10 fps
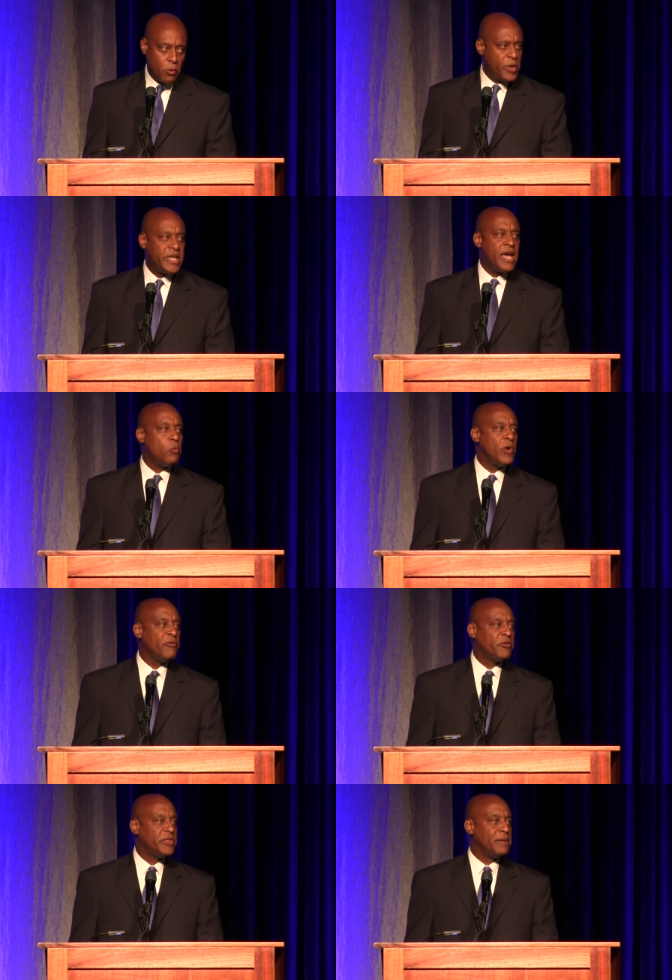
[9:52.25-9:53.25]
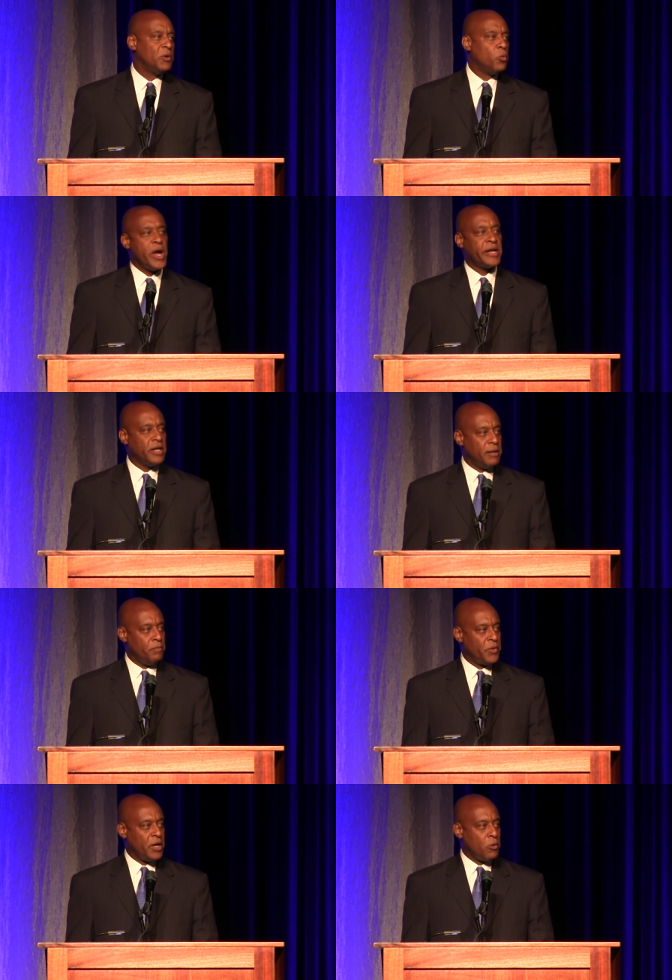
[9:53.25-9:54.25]
we can't wait for them to wake up
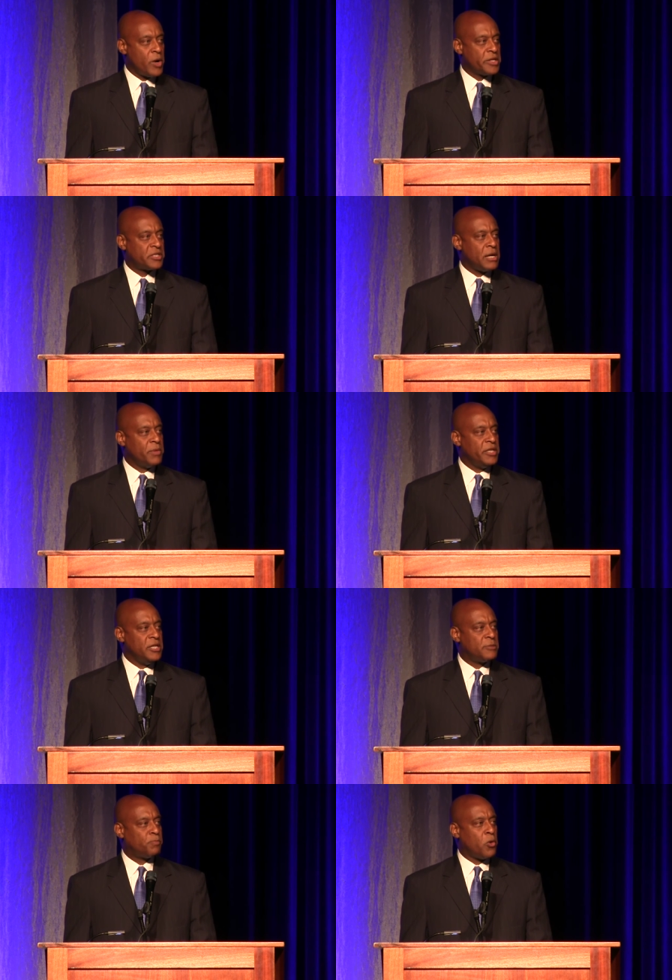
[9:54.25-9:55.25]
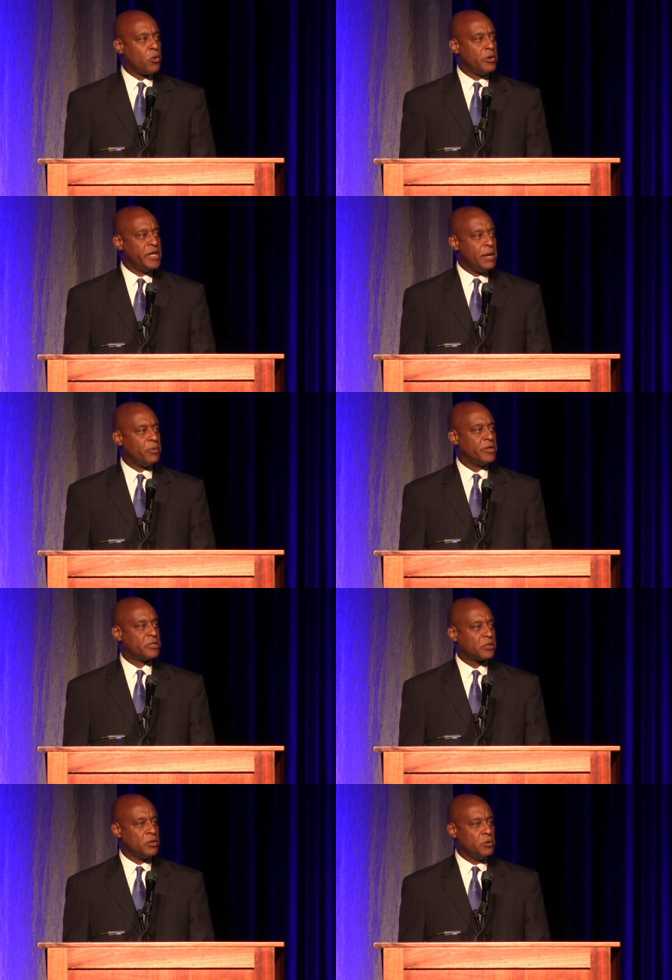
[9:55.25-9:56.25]
while some of these poor neighborhood
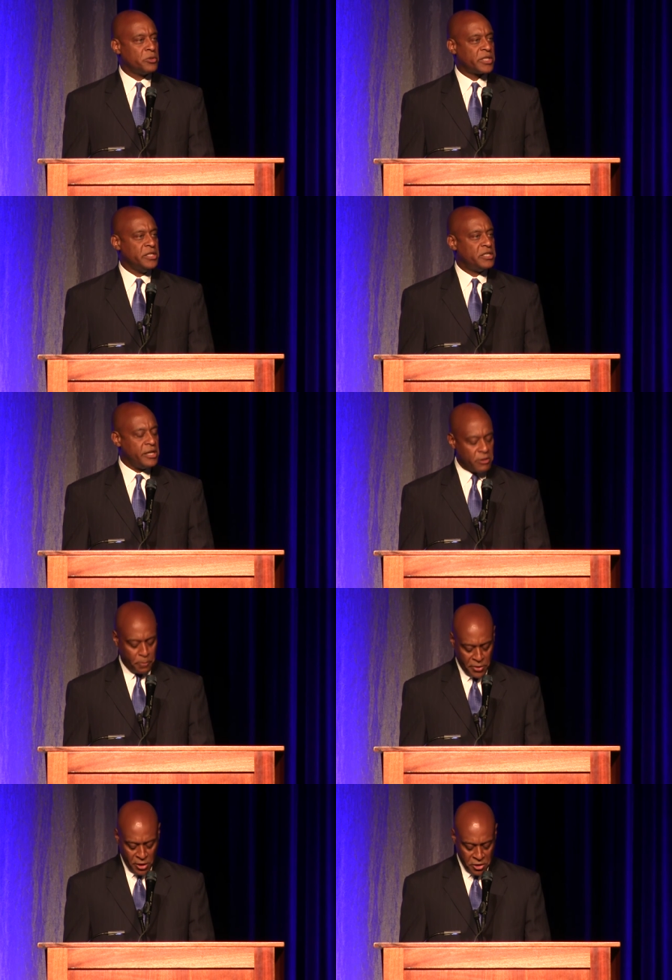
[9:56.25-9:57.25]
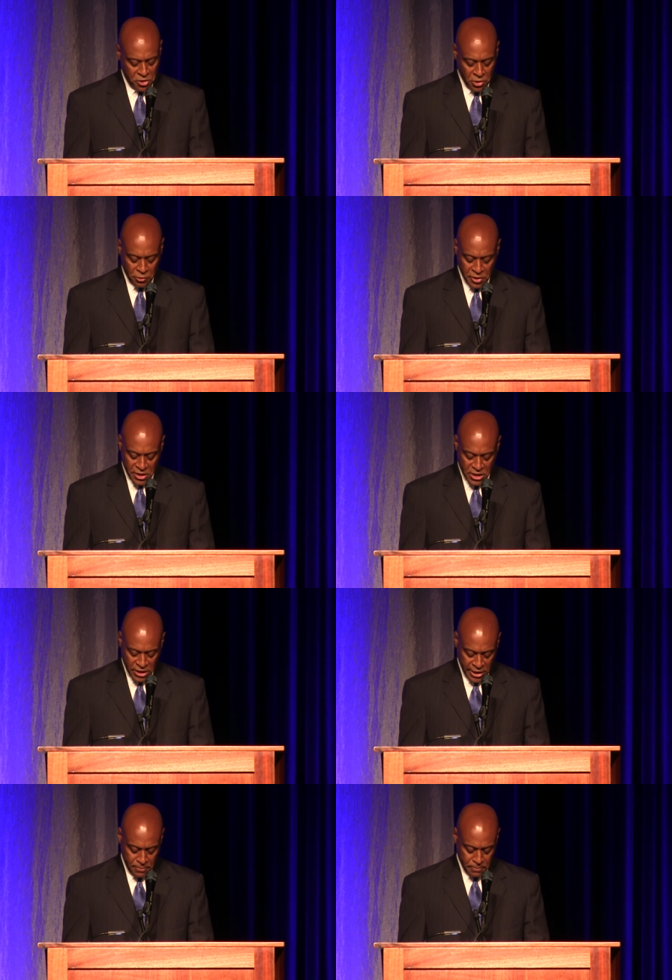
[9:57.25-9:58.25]
schools continue to put our children to
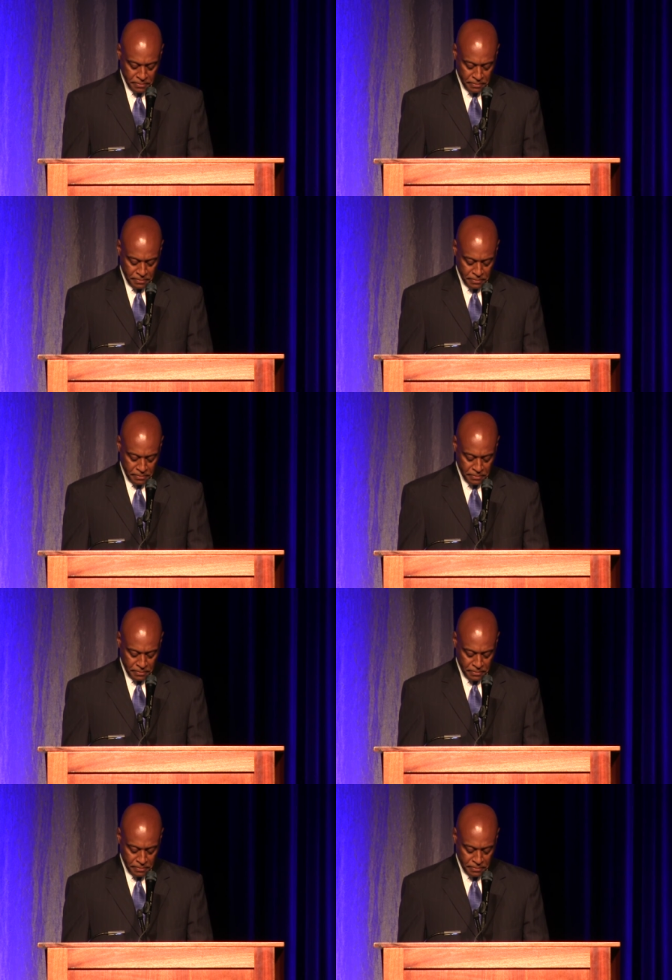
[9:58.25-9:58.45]
sleep.